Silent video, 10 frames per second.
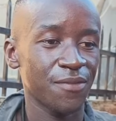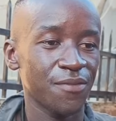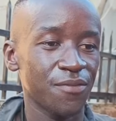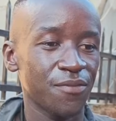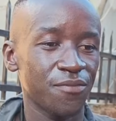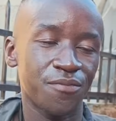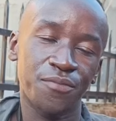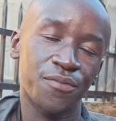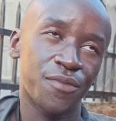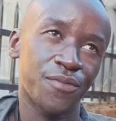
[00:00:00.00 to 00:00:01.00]
You don't know.
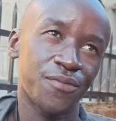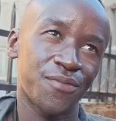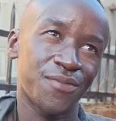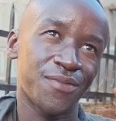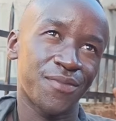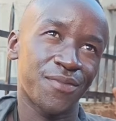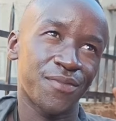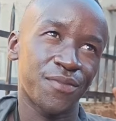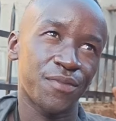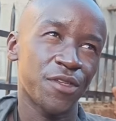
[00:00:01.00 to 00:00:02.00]

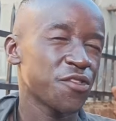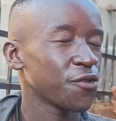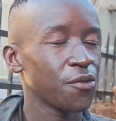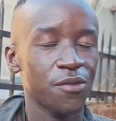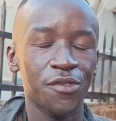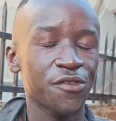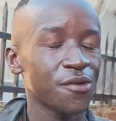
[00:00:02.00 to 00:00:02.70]
You forgotten.